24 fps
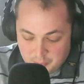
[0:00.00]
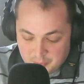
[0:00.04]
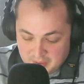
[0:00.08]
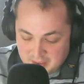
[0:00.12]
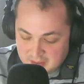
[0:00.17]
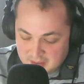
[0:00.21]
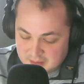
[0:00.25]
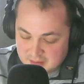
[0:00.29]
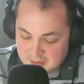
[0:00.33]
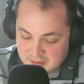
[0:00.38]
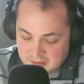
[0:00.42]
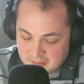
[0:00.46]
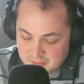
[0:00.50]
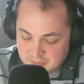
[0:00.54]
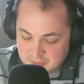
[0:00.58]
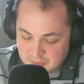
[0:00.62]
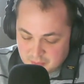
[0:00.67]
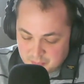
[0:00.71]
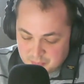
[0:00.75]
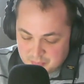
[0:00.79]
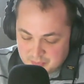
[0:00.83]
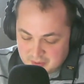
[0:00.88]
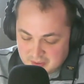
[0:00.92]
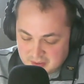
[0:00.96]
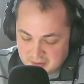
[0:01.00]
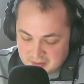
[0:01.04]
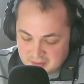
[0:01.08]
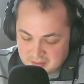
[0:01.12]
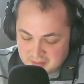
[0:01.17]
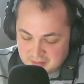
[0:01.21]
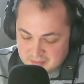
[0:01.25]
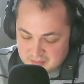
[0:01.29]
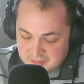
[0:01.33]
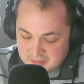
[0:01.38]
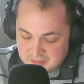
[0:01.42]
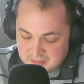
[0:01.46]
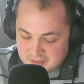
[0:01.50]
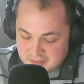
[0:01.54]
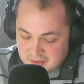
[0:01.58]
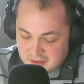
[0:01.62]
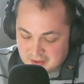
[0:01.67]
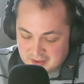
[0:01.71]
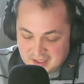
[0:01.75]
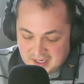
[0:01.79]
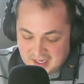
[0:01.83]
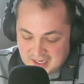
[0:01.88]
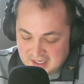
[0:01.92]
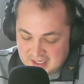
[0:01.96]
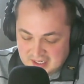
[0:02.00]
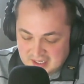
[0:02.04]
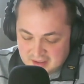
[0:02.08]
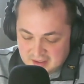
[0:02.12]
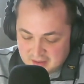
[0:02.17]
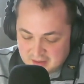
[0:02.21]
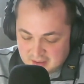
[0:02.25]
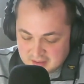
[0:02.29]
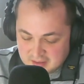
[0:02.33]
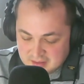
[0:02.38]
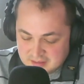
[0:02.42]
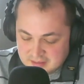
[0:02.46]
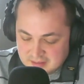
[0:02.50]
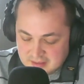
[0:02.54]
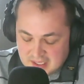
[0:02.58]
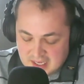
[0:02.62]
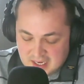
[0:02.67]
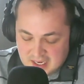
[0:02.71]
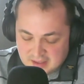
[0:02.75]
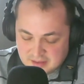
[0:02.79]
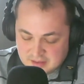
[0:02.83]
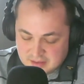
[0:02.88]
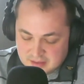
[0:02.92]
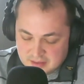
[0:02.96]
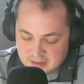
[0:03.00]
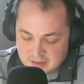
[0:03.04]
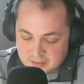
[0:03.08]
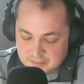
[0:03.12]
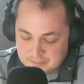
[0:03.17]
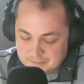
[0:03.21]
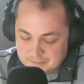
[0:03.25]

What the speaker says: I was hoping saw an 88 got slashed. So